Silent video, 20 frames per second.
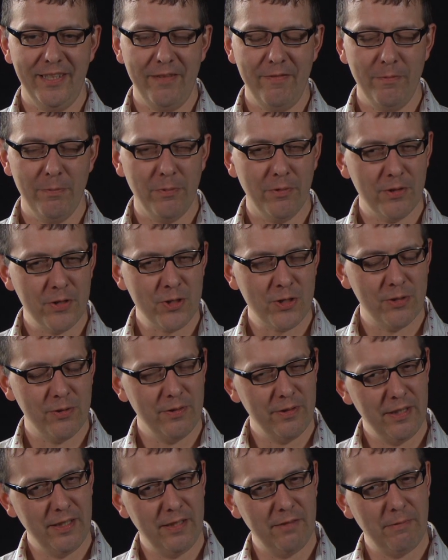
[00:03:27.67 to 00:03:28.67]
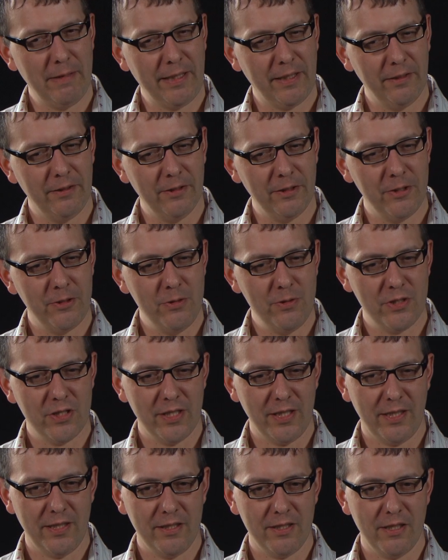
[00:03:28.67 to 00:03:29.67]
even more so than a regular
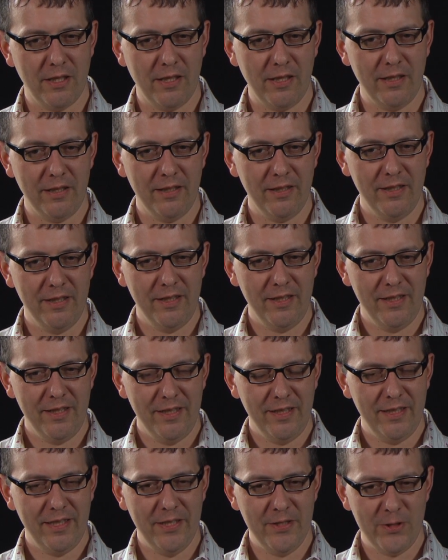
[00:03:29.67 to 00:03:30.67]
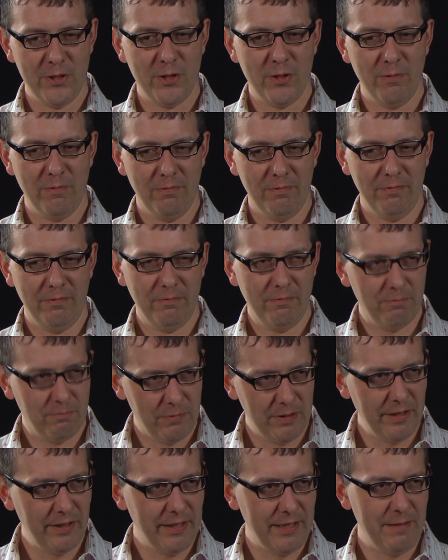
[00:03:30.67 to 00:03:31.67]
acoustic guitar, because it
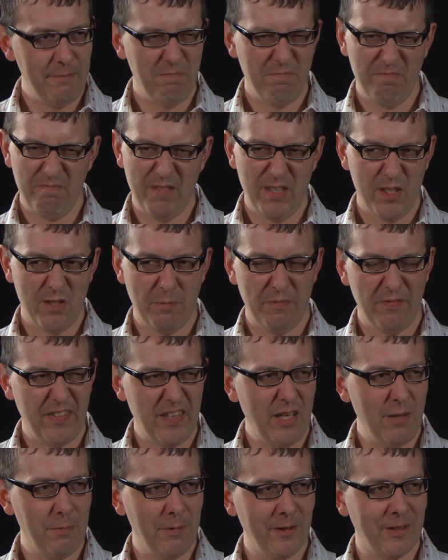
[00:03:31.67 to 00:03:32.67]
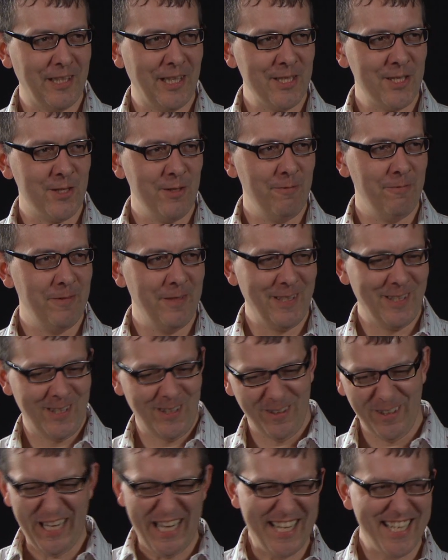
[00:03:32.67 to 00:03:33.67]
really is a very percussive and
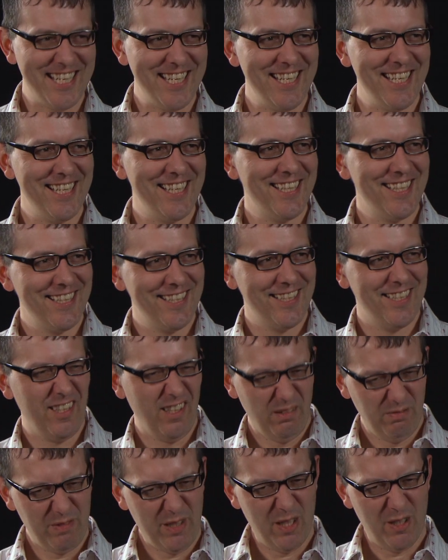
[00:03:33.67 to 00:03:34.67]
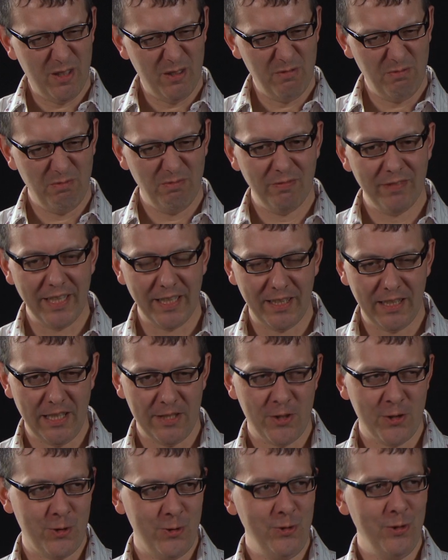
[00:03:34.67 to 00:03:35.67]
clanky, it
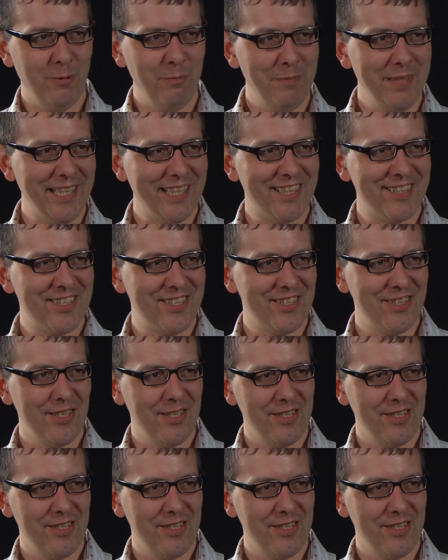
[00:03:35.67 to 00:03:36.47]
cuts through the mix.